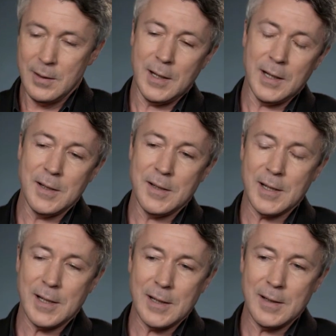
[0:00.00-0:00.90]
And
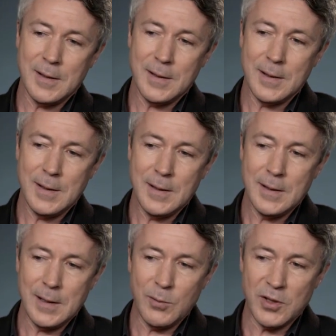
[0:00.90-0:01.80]

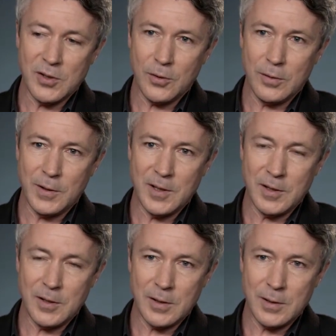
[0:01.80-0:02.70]
it was just all very
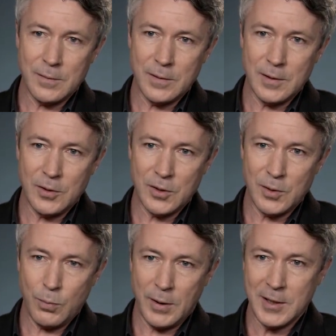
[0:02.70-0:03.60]
seductive and
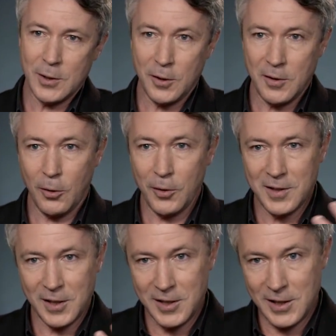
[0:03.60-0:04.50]
just planted all
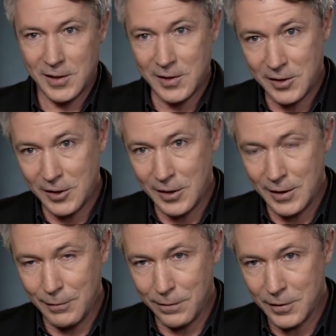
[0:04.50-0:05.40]
these ideas
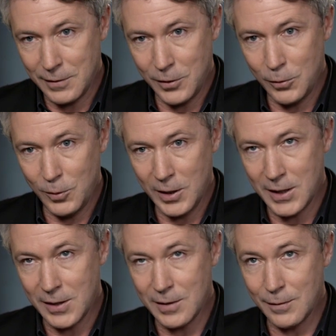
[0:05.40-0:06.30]
in front of you.
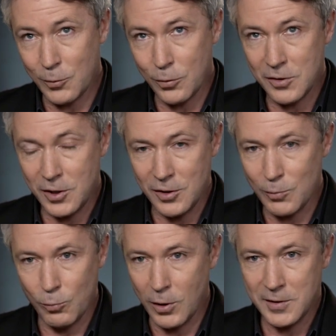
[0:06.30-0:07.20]
And, of course, you
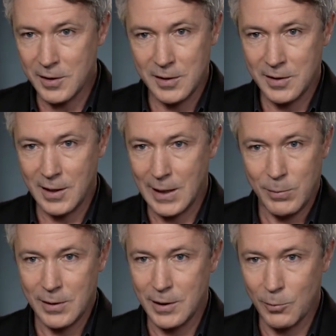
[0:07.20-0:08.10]
just wanted it to
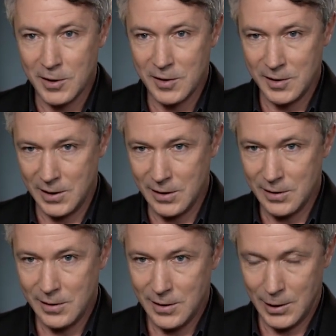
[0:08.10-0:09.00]
happen. You wanted to see
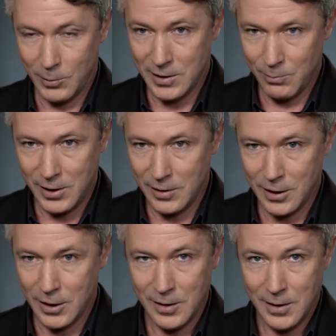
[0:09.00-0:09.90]
it. You wanted to be
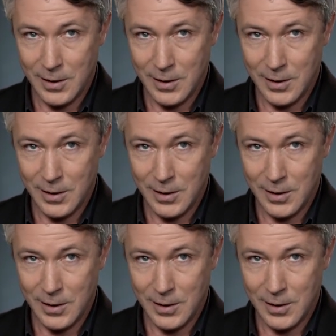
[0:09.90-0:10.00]
there.